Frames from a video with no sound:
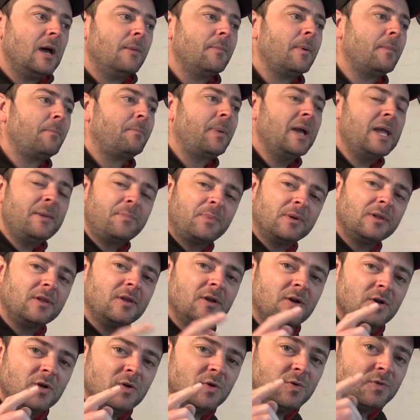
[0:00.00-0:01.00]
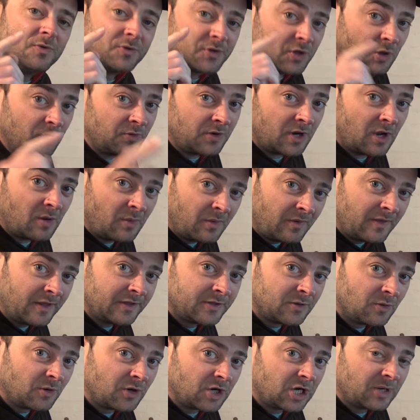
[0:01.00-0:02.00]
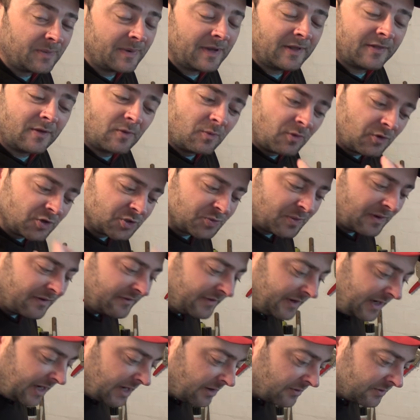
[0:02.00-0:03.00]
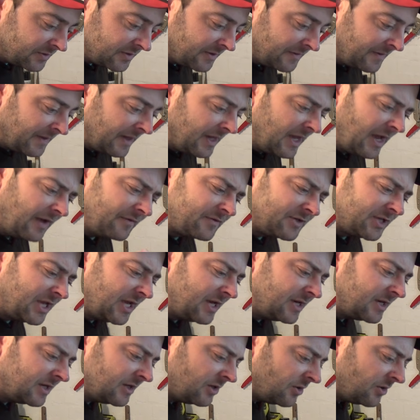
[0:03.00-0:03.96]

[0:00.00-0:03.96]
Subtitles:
But people who do know what they're talking about, that watch my videos, have said,